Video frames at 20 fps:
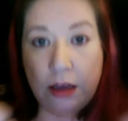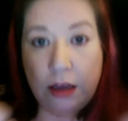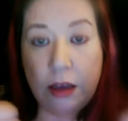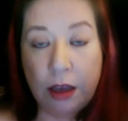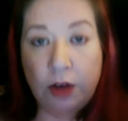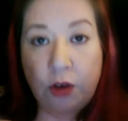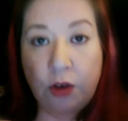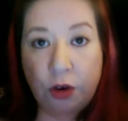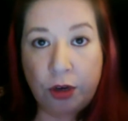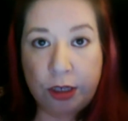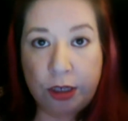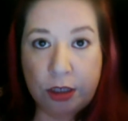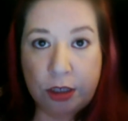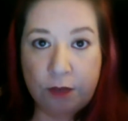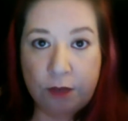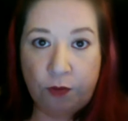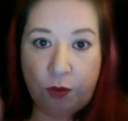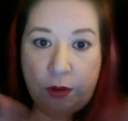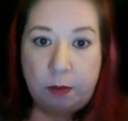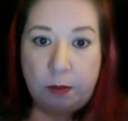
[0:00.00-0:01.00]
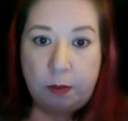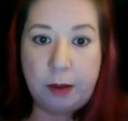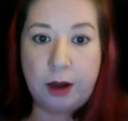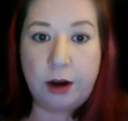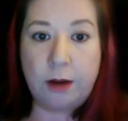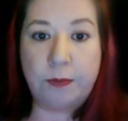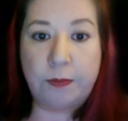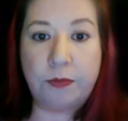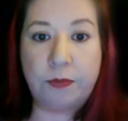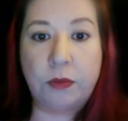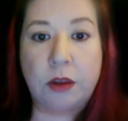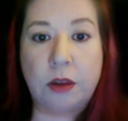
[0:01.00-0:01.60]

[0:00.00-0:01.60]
increased for the better.